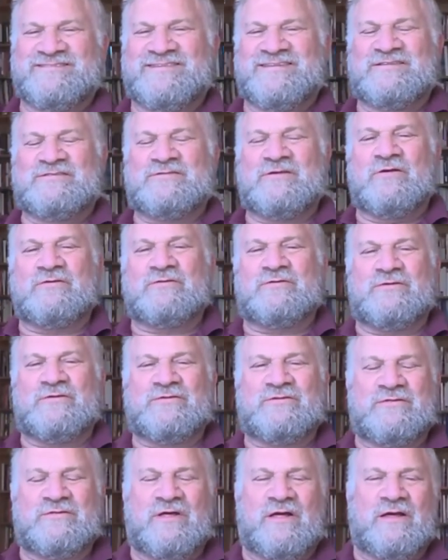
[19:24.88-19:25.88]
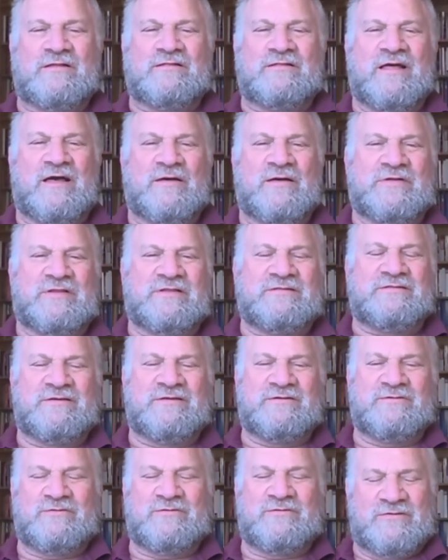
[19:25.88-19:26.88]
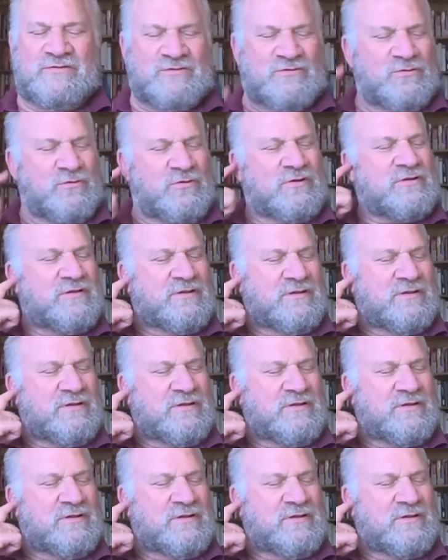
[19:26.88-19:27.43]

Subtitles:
His Holiness the Dalai Lama at a dinner in New York,